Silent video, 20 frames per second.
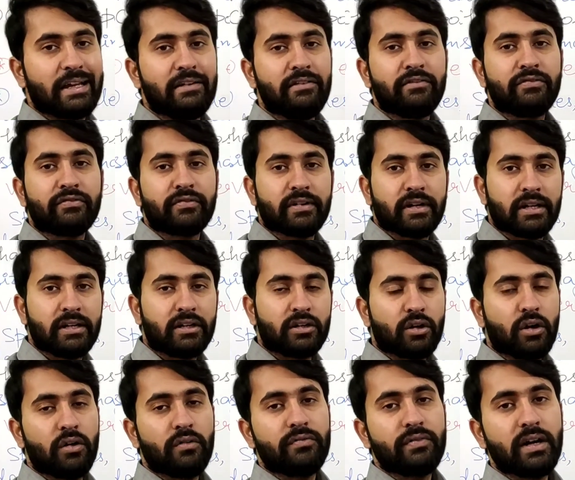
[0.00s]
in front
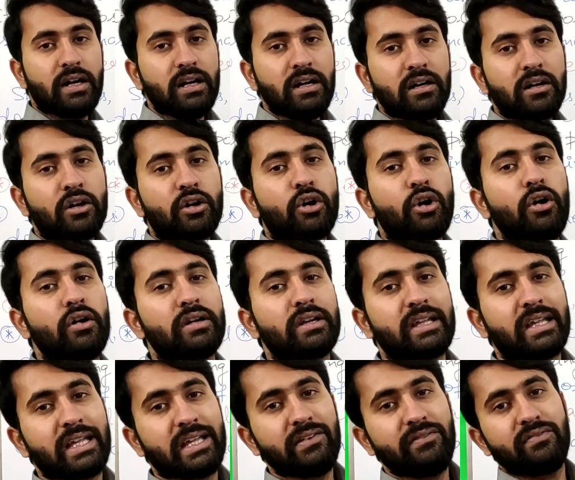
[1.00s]
of a
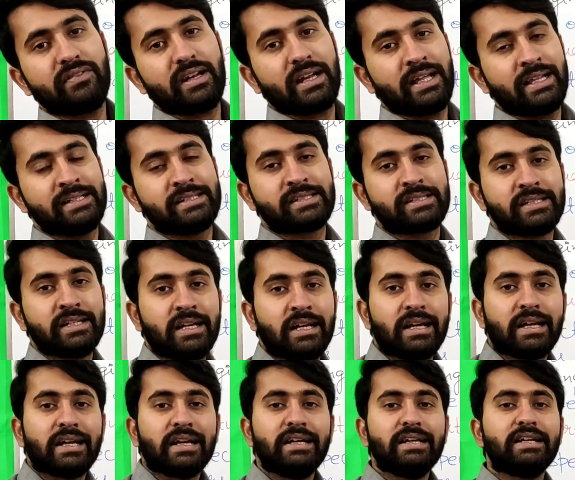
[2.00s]
concave lens,
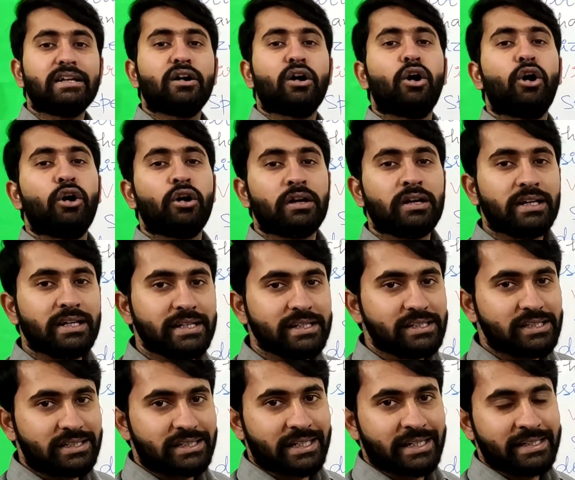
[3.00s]
it only
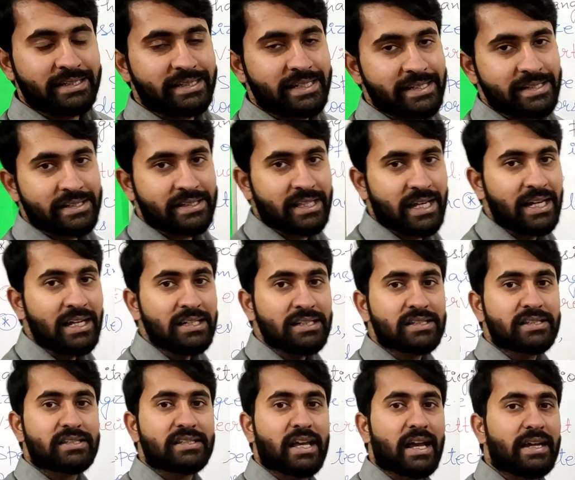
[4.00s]
changes the
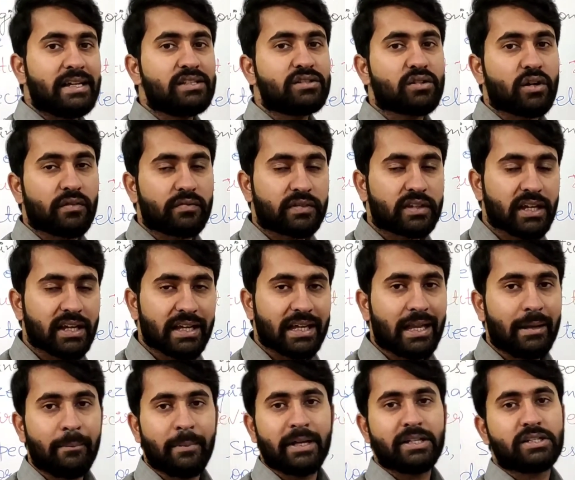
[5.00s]
size of the
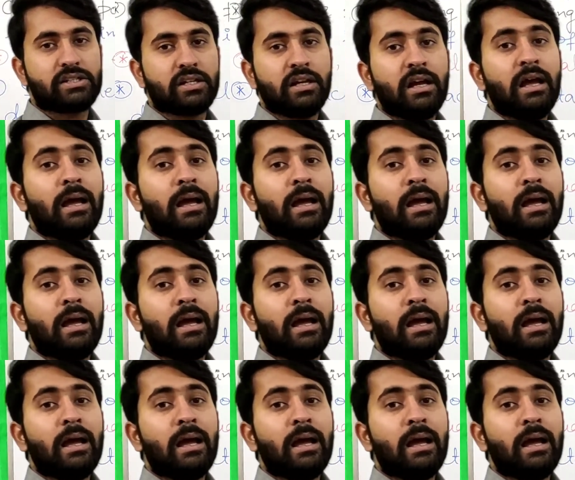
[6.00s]
image,